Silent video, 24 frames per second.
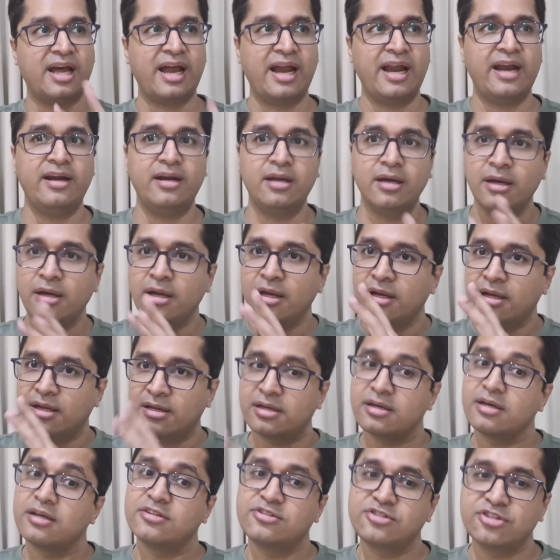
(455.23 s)
and
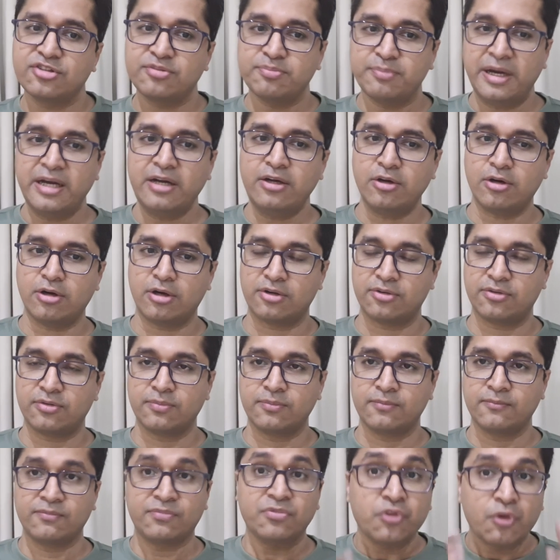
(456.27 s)
religious mentors.
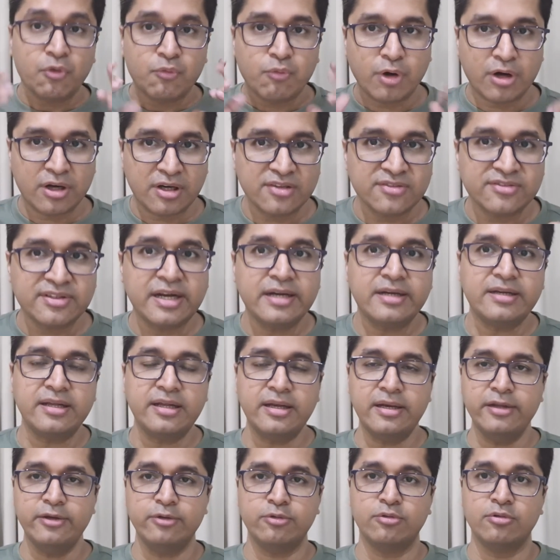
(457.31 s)
What does that
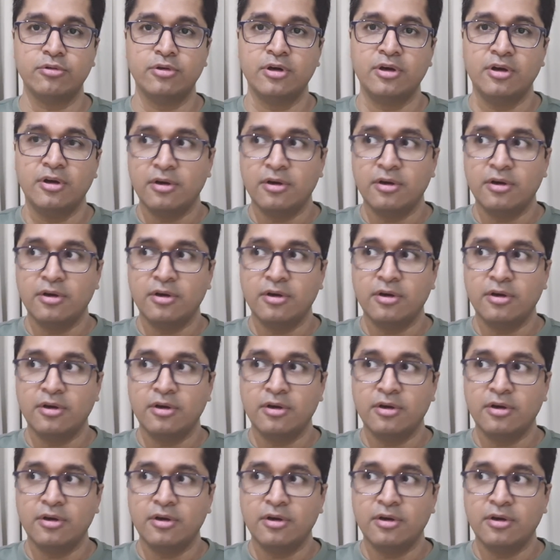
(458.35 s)
tell you?